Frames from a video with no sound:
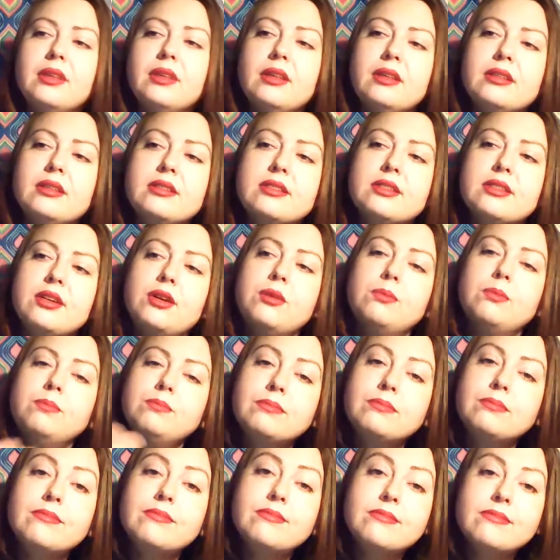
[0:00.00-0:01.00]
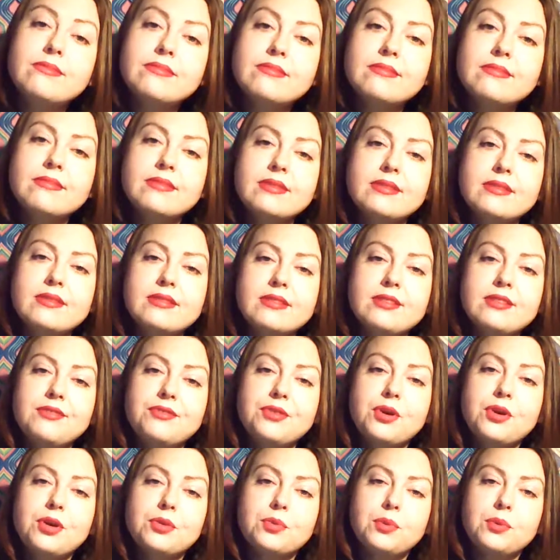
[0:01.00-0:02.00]
So the
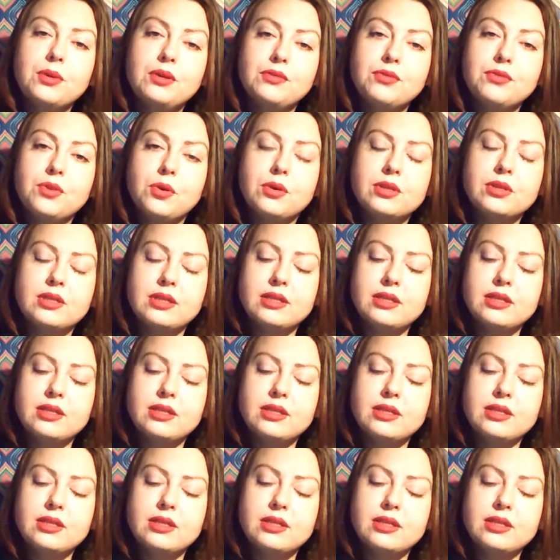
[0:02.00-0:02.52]
fourth one, of course,